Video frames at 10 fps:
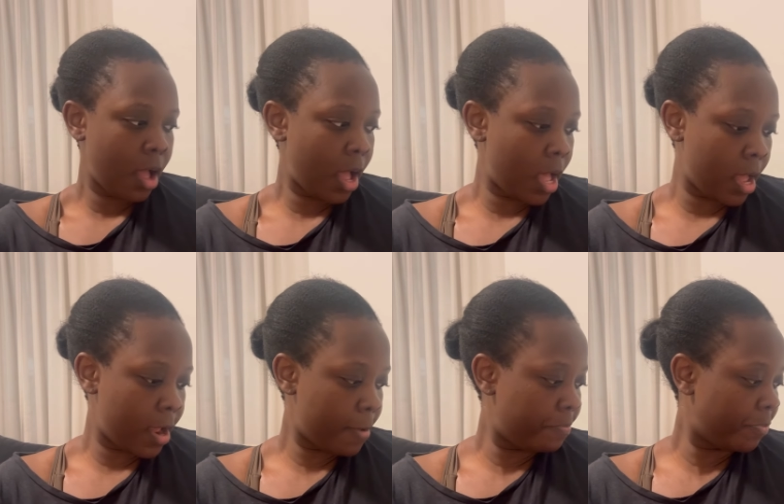
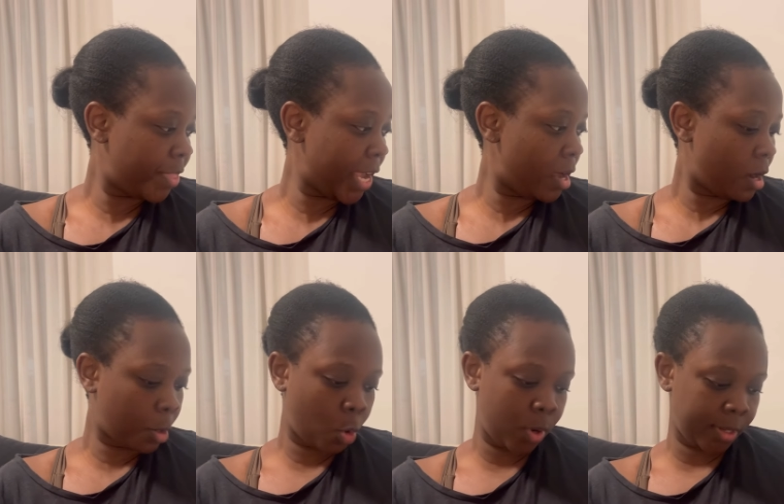Um, they are
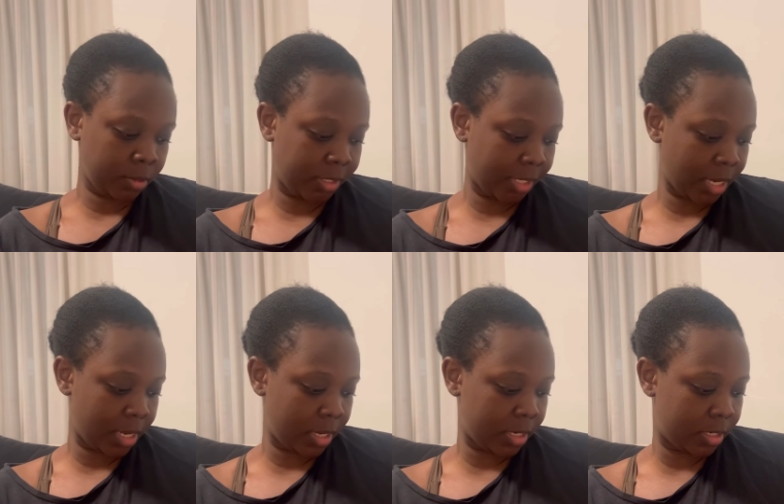
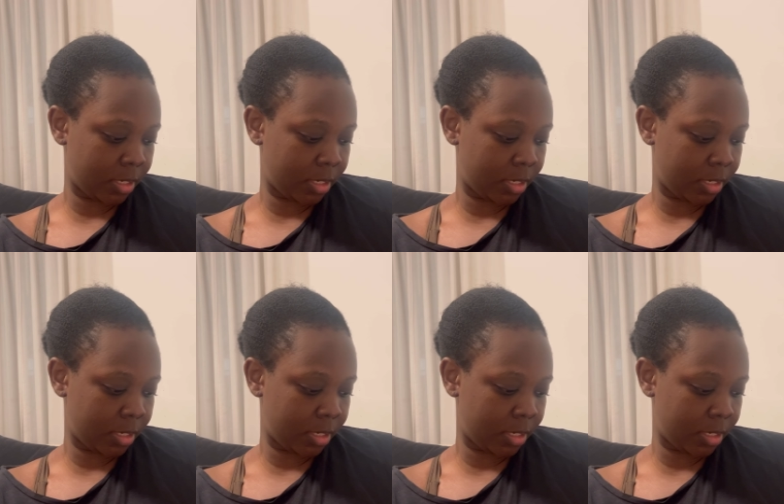quilted